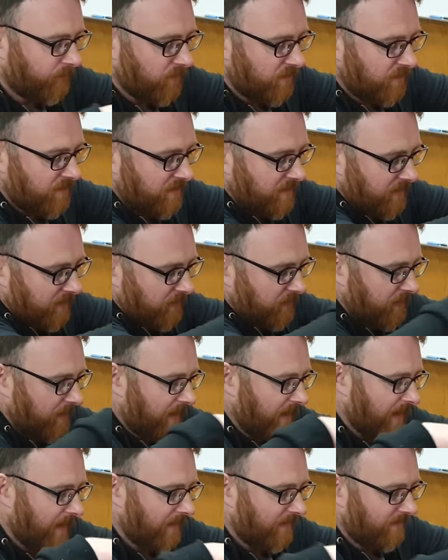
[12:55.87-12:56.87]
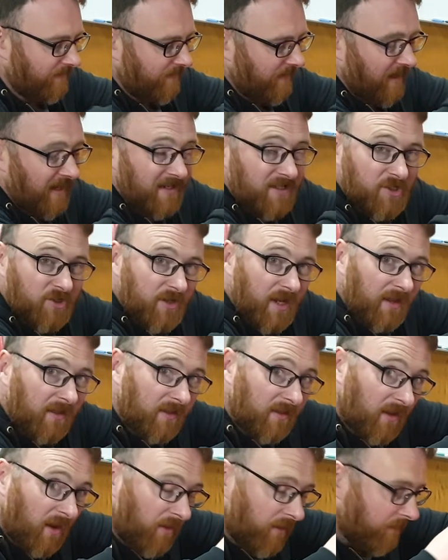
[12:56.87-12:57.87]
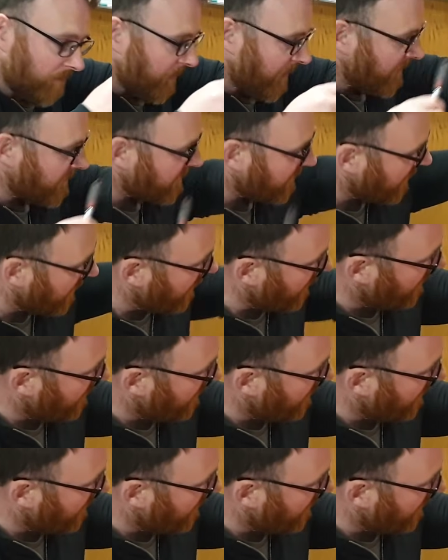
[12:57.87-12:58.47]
just to add strength in other bits.